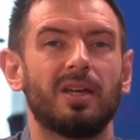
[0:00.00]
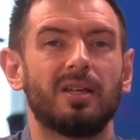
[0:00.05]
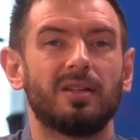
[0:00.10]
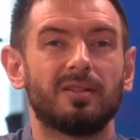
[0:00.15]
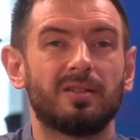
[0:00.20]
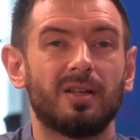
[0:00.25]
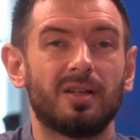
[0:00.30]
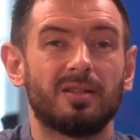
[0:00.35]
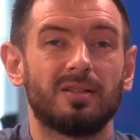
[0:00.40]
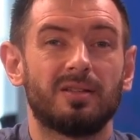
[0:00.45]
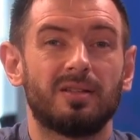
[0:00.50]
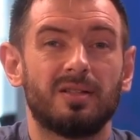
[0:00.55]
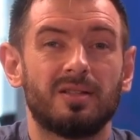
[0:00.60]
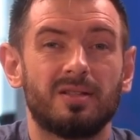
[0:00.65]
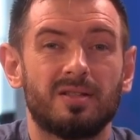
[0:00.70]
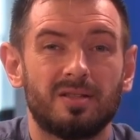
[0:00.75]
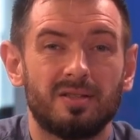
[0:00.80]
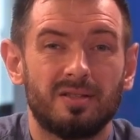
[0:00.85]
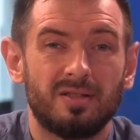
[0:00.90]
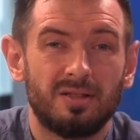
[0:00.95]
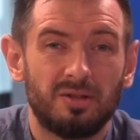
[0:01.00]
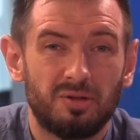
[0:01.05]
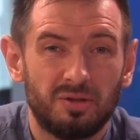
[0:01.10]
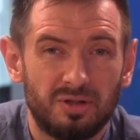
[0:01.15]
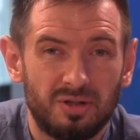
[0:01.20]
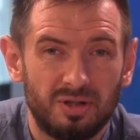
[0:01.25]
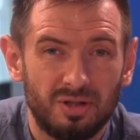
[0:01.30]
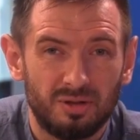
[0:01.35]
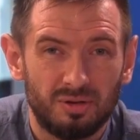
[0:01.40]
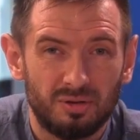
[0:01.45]
That is an
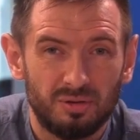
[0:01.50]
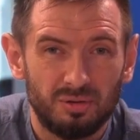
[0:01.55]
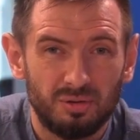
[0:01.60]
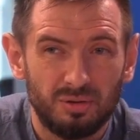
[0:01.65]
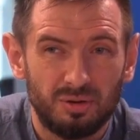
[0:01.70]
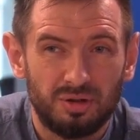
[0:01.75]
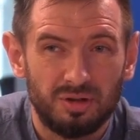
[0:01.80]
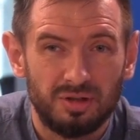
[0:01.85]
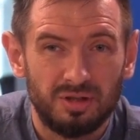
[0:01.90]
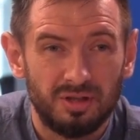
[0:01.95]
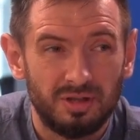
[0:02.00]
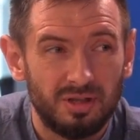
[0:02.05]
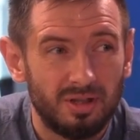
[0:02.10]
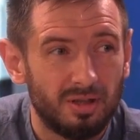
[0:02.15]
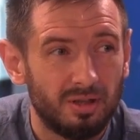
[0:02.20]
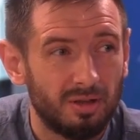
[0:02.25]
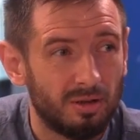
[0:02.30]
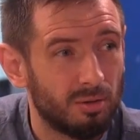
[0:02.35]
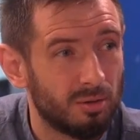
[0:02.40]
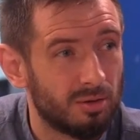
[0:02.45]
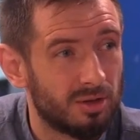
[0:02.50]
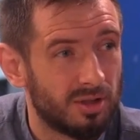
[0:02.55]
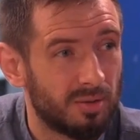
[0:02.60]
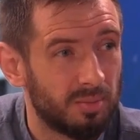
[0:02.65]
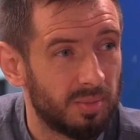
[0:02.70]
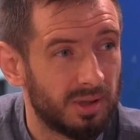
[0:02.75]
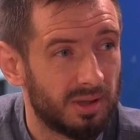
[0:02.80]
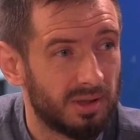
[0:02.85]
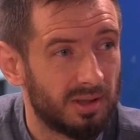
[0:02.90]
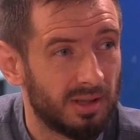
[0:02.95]
interesting solution. Indeed, it looks a
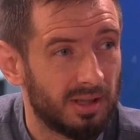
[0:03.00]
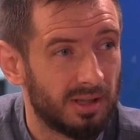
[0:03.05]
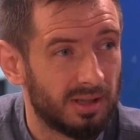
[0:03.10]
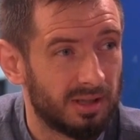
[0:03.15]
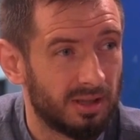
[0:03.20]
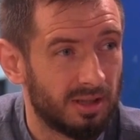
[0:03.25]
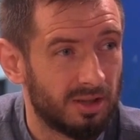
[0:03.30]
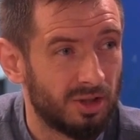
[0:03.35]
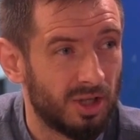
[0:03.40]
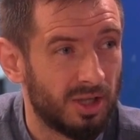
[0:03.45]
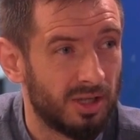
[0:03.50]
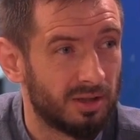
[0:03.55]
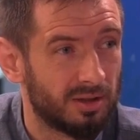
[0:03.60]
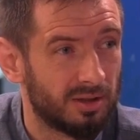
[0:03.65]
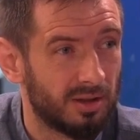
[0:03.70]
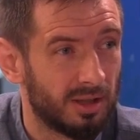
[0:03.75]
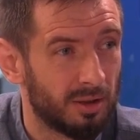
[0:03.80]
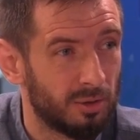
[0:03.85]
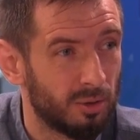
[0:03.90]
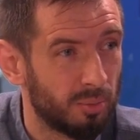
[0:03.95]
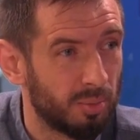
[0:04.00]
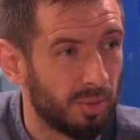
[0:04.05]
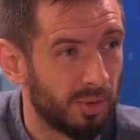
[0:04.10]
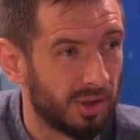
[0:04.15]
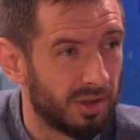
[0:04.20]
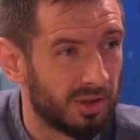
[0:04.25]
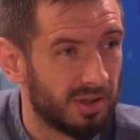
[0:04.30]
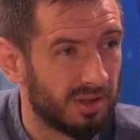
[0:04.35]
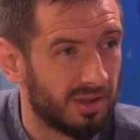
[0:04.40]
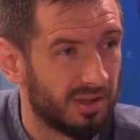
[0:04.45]
bit like a giant Lego
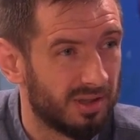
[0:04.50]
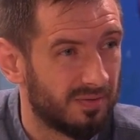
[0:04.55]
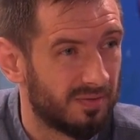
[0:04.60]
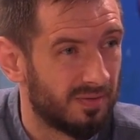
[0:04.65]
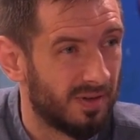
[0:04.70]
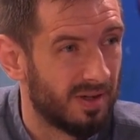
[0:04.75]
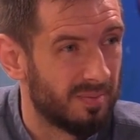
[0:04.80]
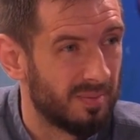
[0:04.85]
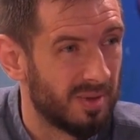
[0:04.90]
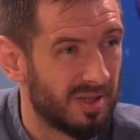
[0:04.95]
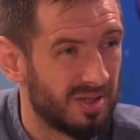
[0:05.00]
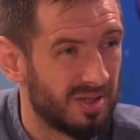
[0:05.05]
brick, if I may